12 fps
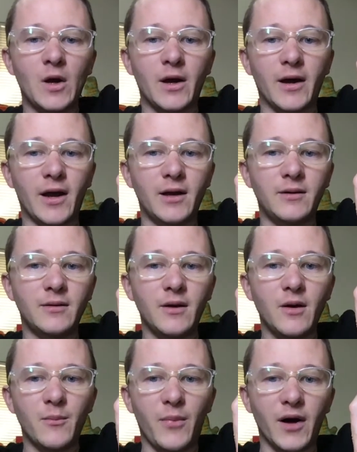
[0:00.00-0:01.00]
Again,
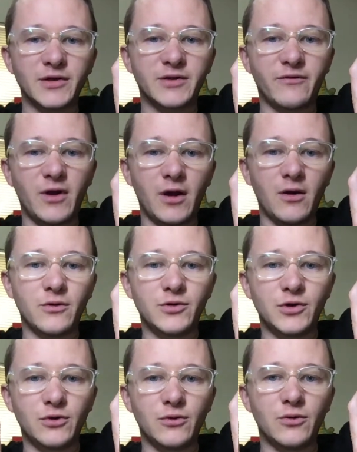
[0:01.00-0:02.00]
pause the video
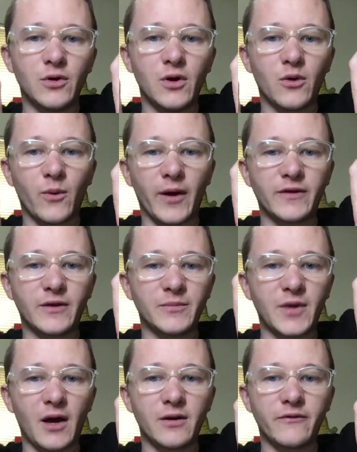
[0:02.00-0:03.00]
to write them
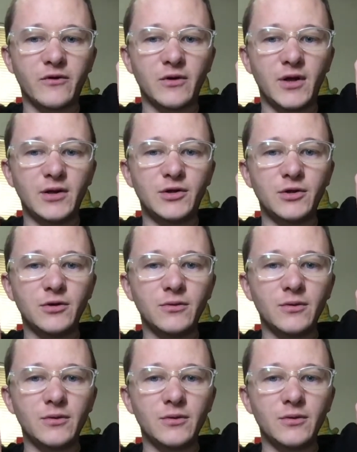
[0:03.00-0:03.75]
down if you need to.